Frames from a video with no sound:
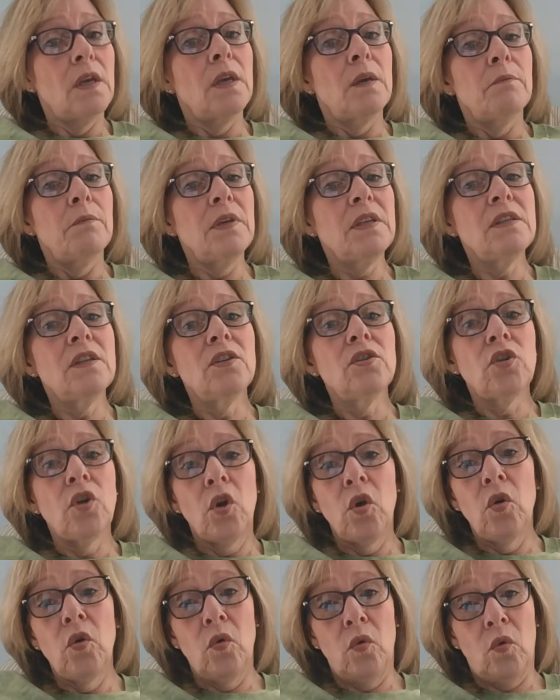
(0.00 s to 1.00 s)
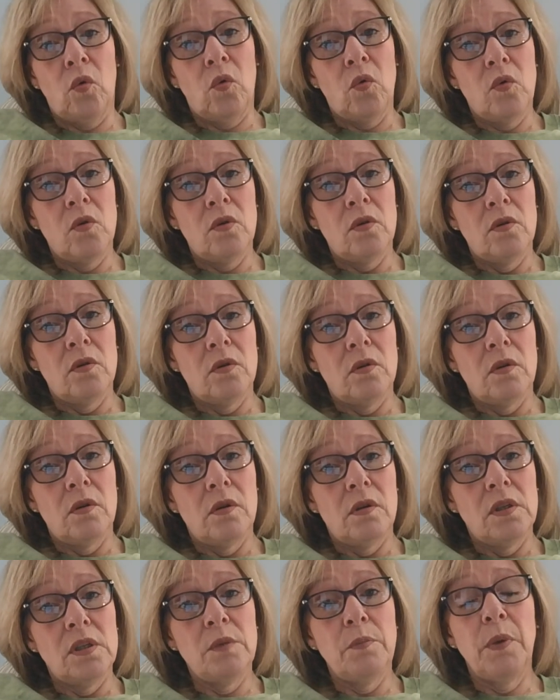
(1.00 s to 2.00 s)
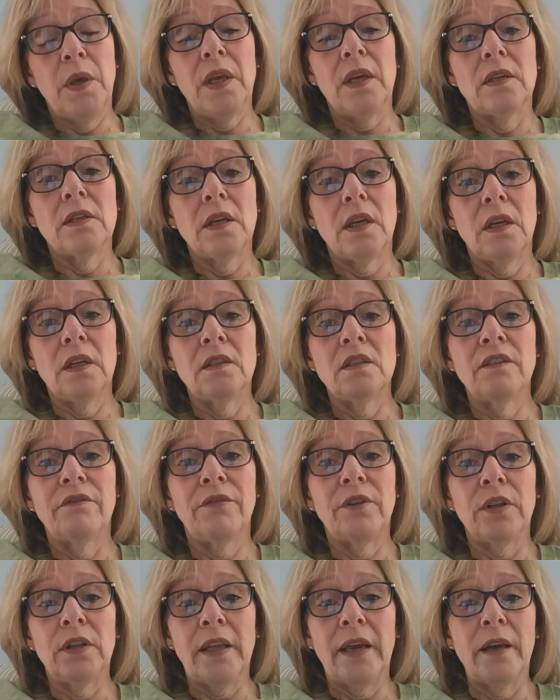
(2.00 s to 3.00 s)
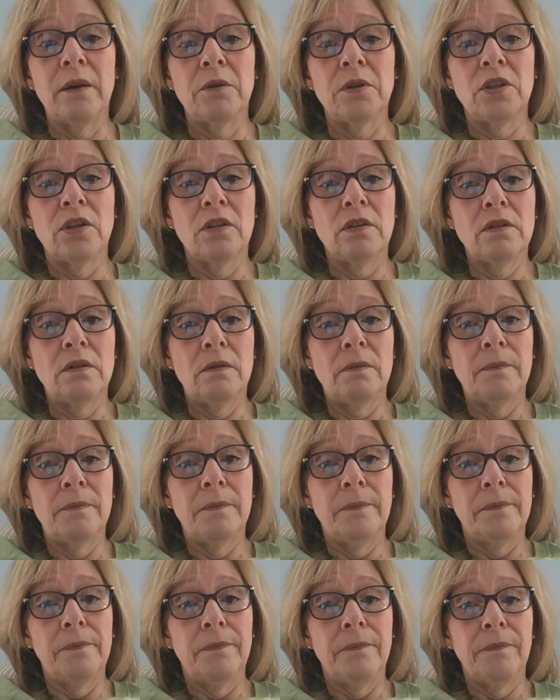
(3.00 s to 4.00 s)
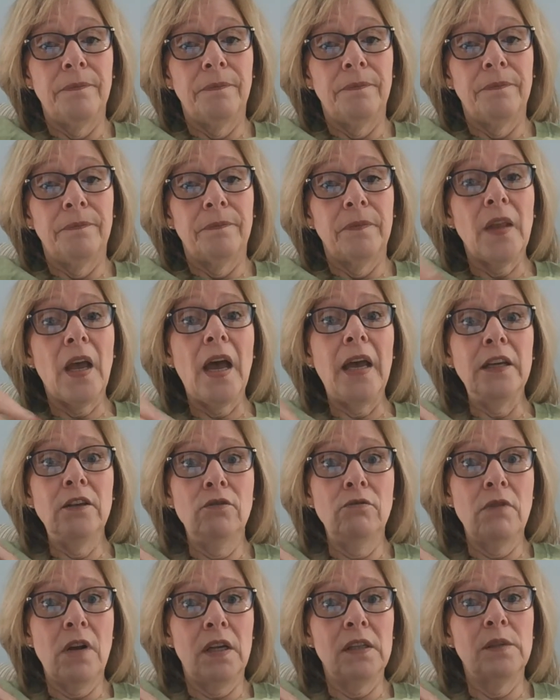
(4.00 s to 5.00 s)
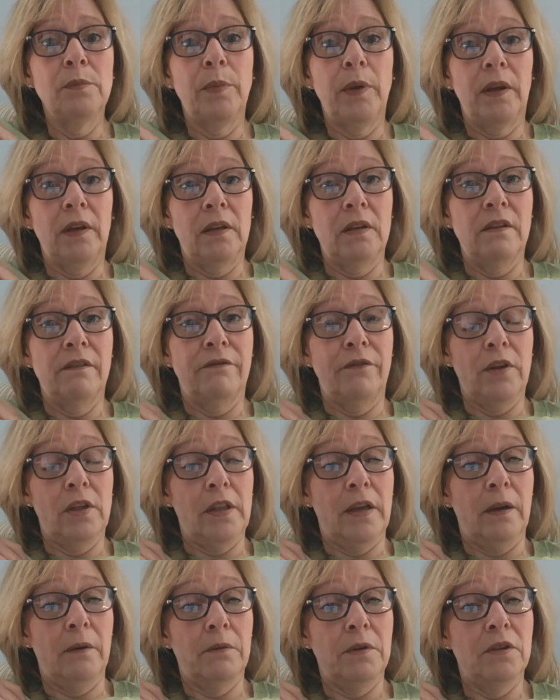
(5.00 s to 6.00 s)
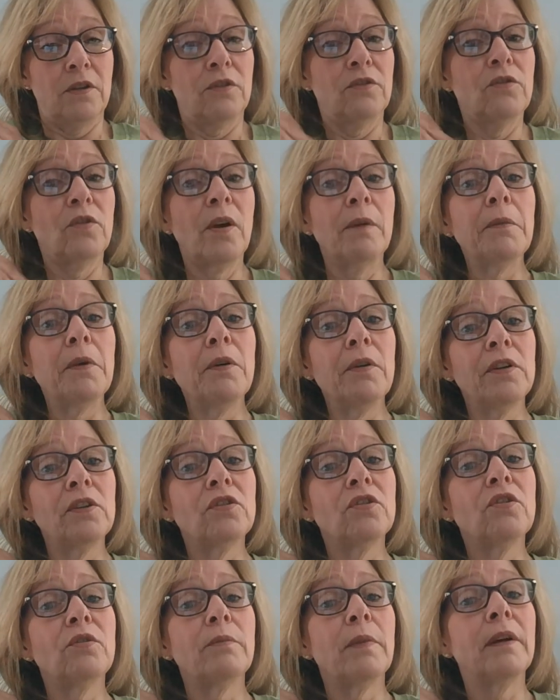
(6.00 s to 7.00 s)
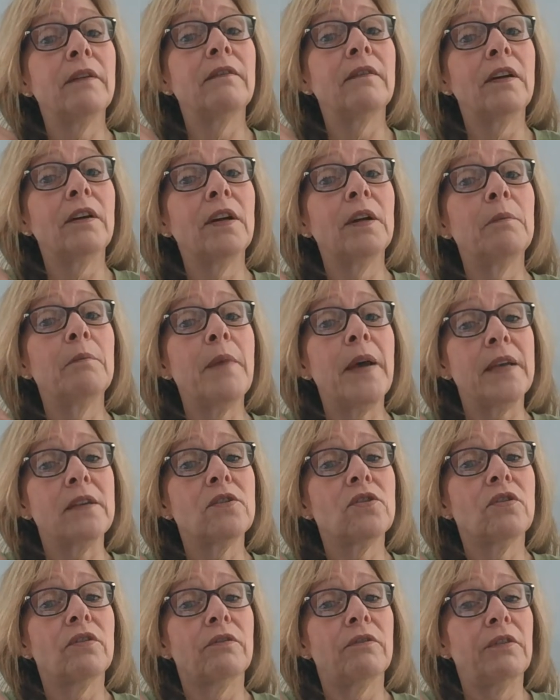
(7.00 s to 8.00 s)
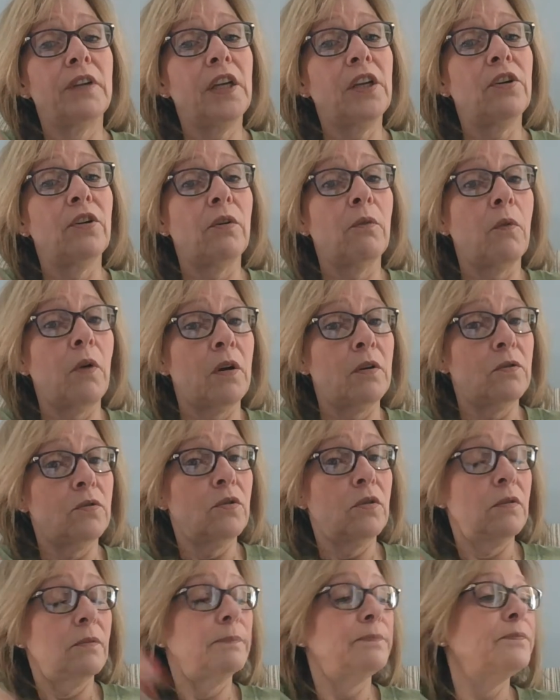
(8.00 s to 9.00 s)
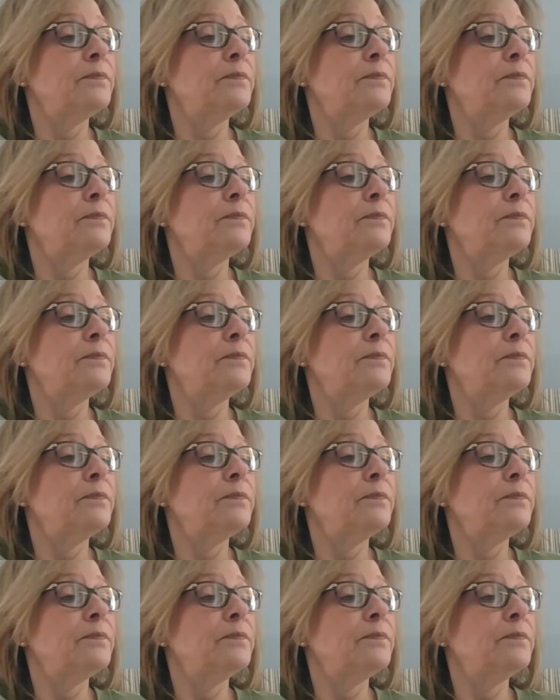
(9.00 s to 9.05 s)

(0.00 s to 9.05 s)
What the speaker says: Mrs. Who speaks in different languages. I do not speak in different languages, so I'm going to do my very best to read her words.